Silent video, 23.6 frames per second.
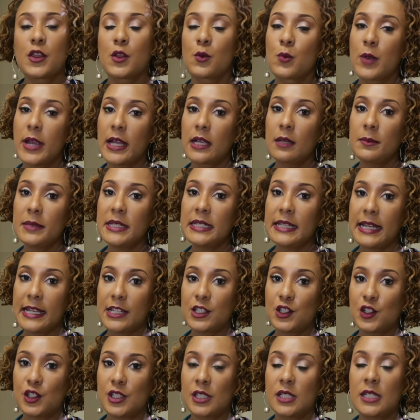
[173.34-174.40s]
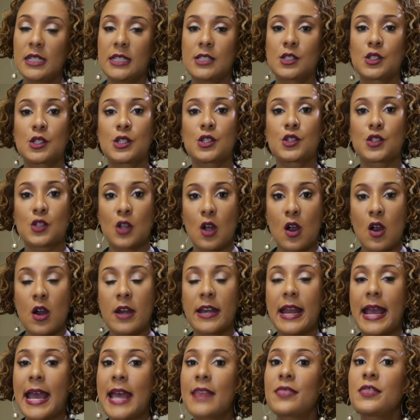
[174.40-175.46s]
The recommendation is to
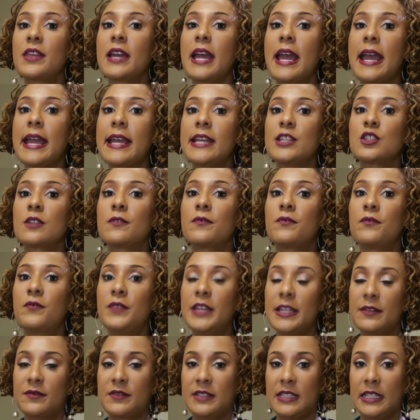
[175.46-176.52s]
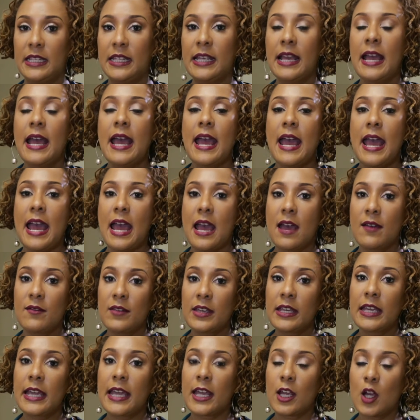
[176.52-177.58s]
start at the age of 50,
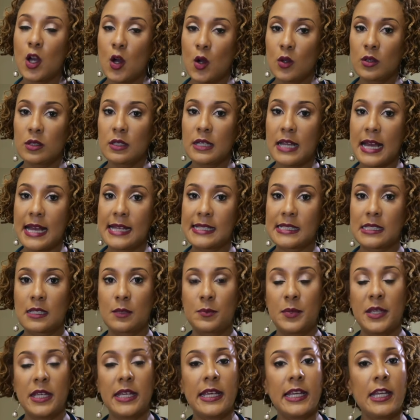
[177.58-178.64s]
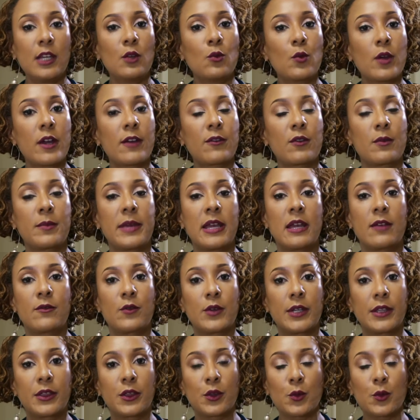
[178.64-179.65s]
having a colonoscopy anywhere from every